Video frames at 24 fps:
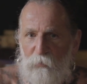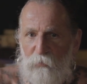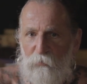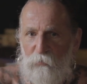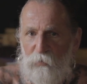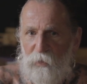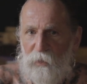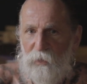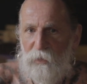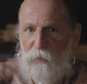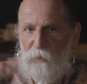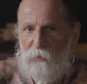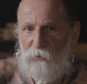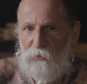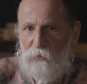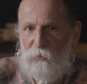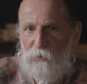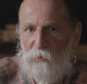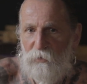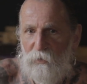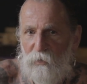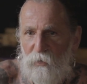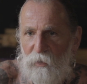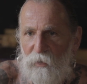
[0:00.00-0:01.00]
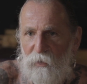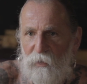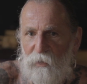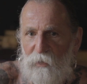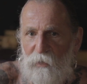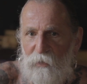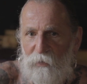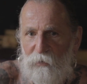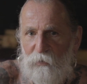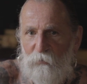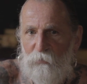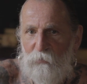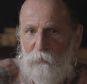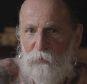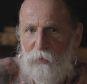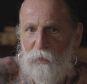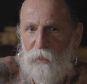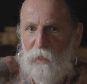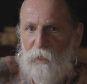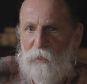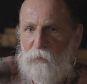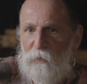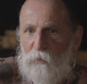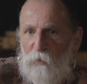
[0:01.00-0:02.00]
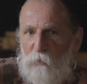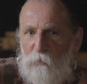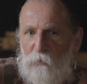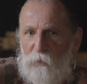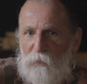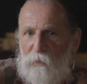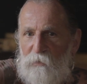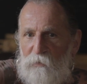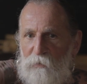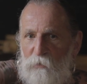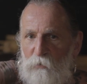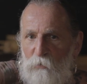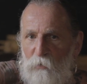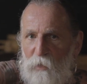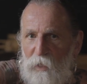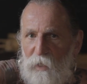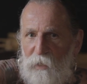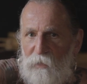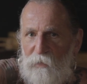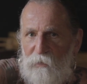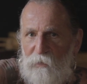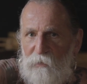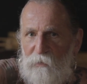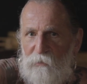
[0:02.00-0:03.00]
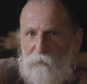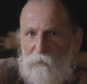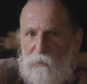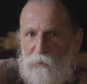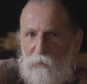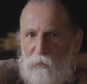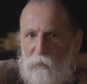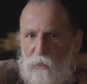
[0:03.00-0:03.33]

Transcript: finish, uh, the, the, end of these dualities.